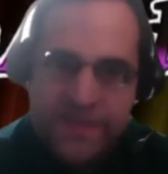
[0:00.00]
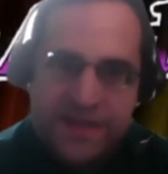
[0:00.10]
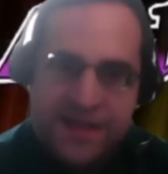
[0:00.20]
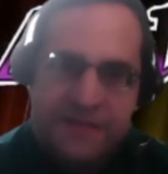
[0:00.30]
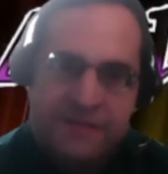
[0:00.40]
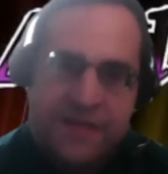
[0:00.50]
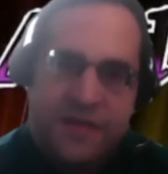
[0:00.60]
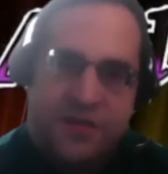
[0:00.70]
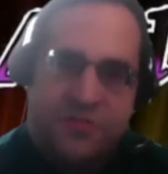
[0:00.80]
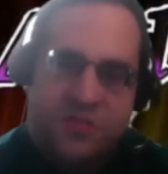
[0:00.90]
and like
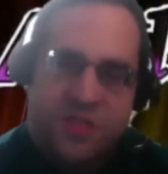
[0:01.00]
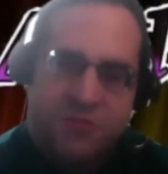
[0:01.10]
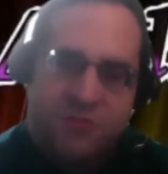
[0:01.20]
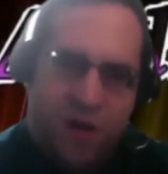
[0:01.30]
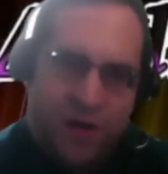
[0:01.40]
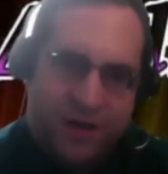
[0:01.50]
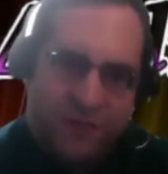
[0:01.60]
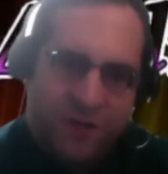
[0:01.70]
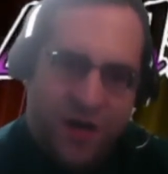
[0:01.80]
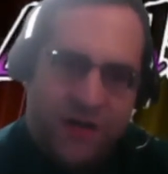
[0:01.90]
coaching
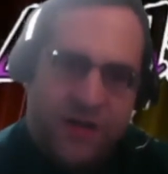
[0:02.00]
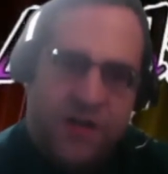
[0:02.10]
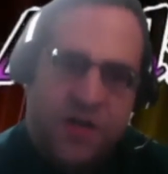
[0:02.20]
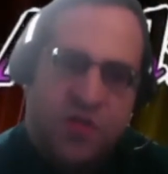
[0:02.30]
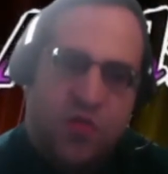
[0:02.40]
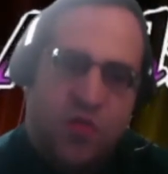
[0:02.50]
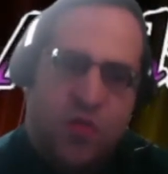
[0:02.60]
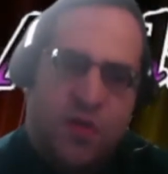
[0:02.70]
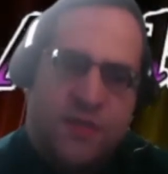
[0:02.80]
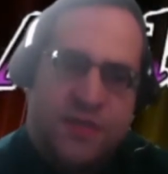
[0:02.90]
one-on-one. What
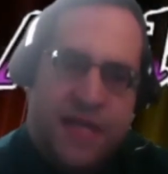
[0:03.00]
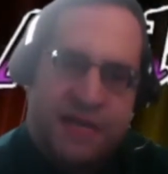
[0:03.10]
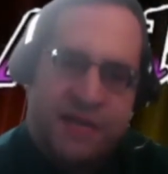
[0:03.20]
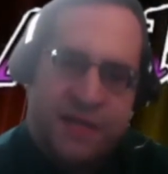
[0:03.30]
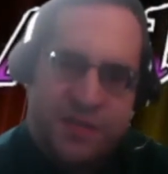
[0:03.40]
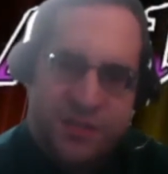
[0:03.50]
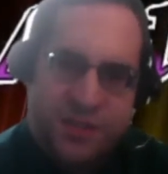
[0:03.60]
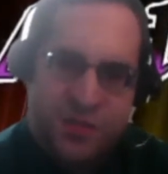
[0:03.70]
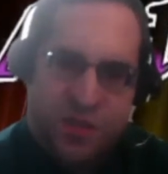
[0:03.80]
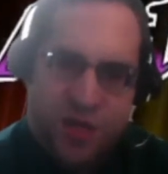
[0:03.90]
exactly do you
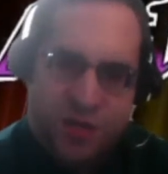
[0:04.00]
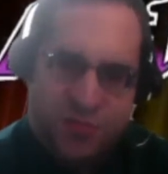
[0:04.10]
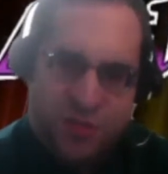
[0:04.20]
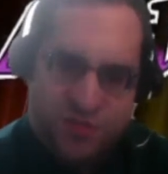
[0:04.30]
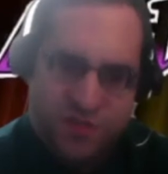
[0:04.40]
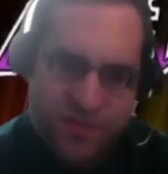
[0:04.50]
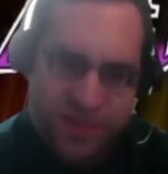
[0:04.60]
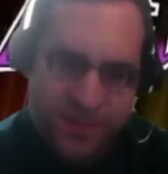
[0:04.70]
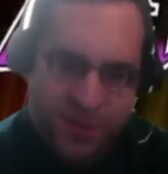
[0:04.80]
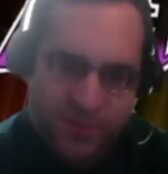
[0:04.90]
coach with
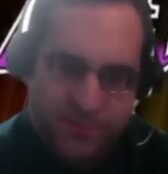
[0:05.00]
people?